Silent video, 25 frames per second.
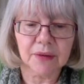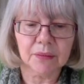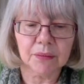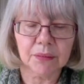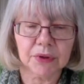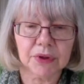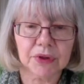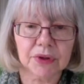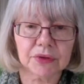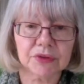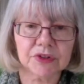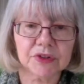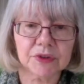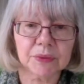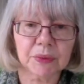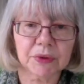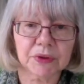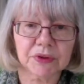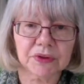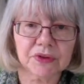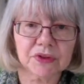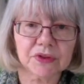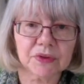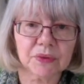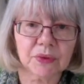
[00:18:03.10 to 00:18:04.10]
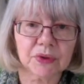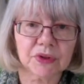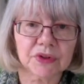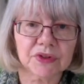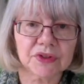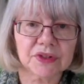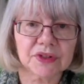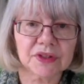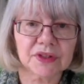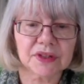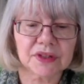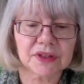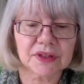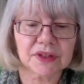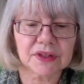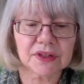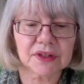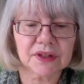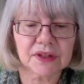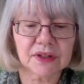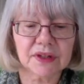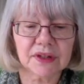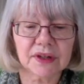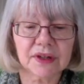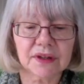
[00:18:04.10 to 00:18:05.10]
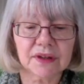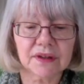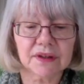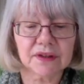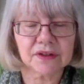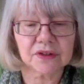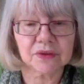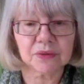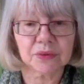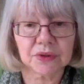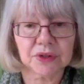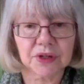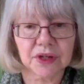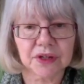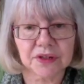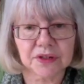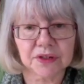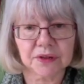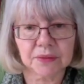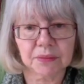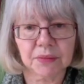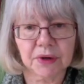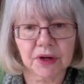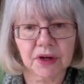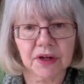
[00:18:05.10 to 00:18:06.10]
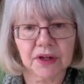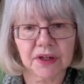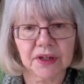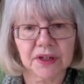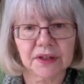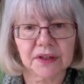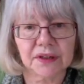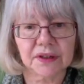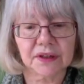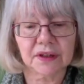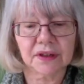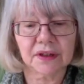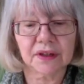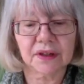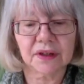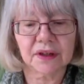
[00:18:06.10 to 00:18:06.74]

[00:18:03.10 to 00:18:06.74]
but the response was that this would undermine